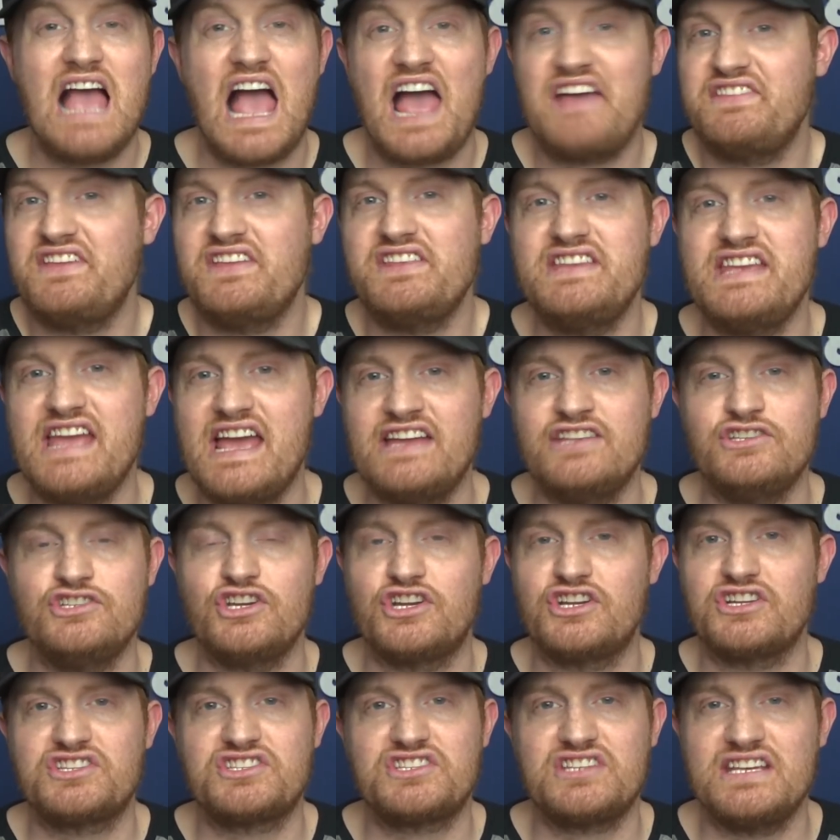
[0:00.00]
And in the end,
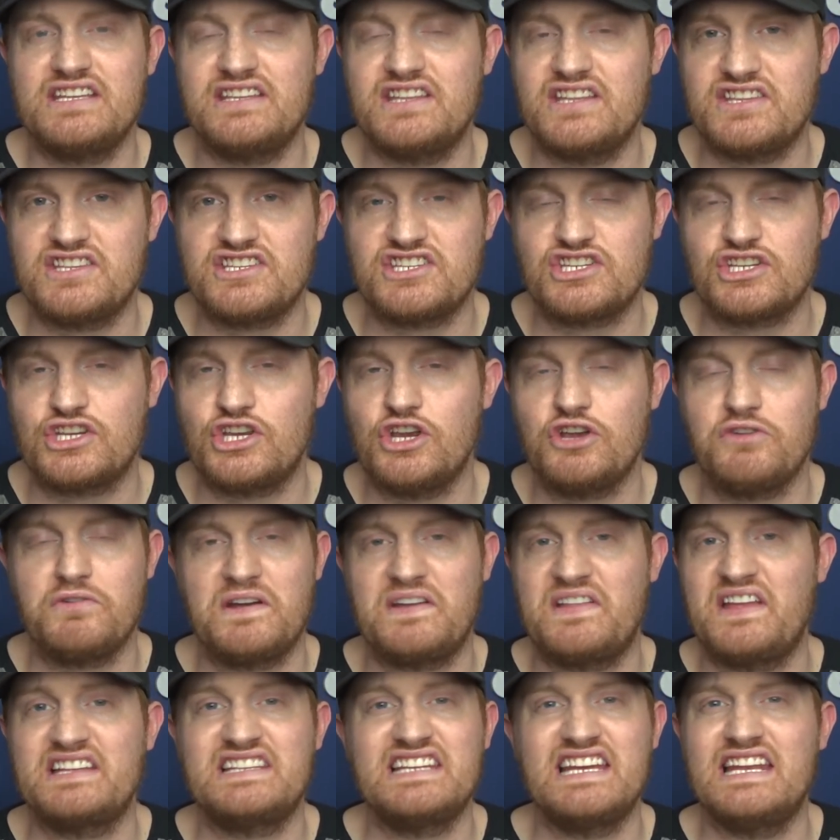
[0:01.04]
you could see that the
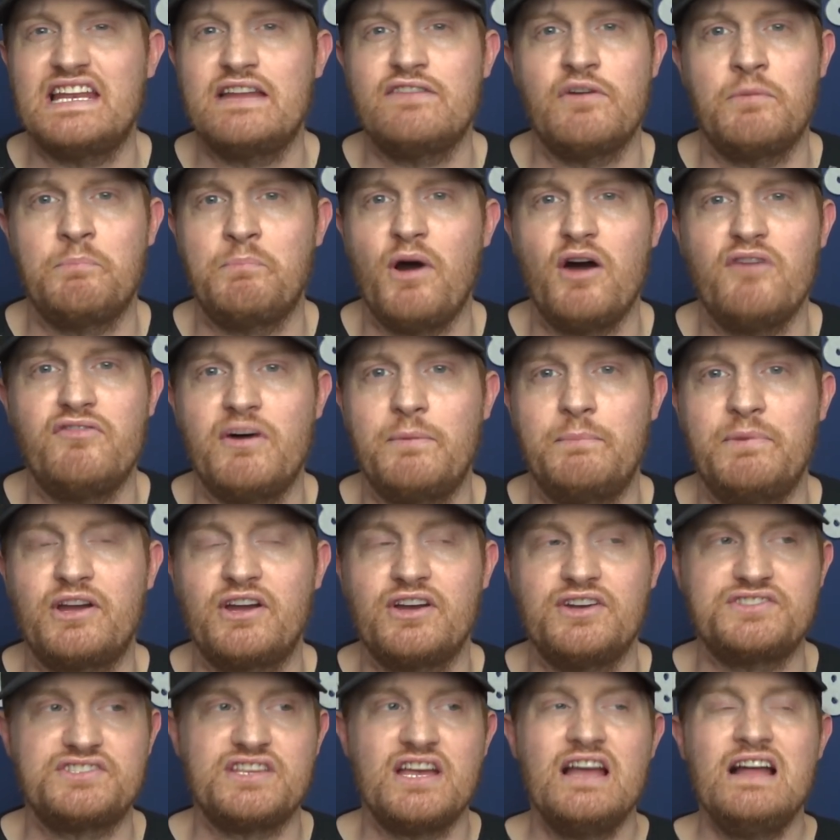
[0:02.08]
security, they didn't even bother,
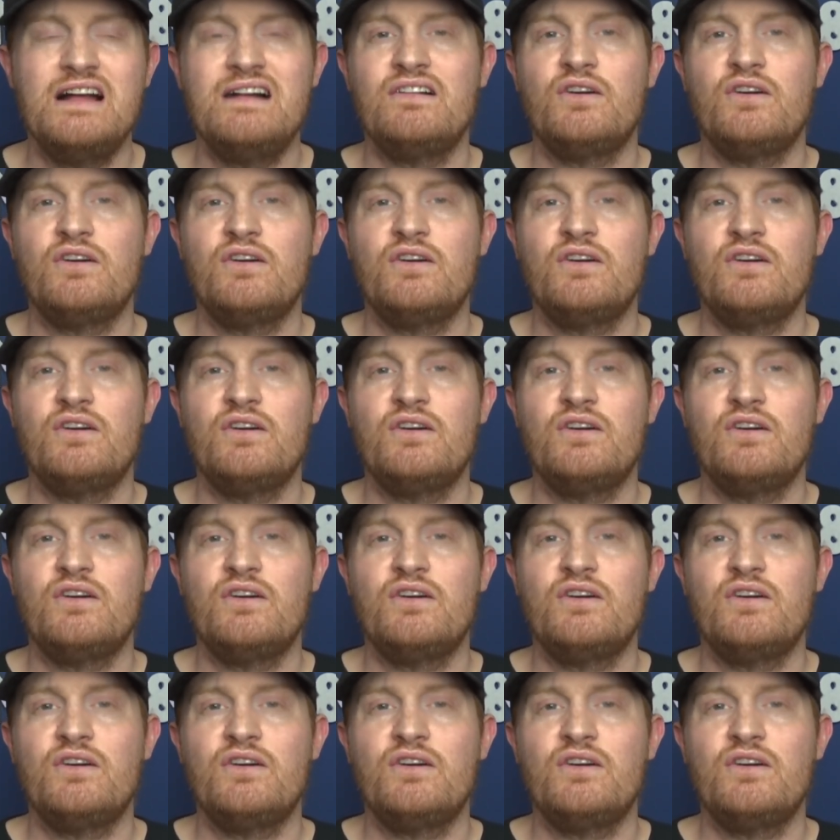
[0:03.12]
because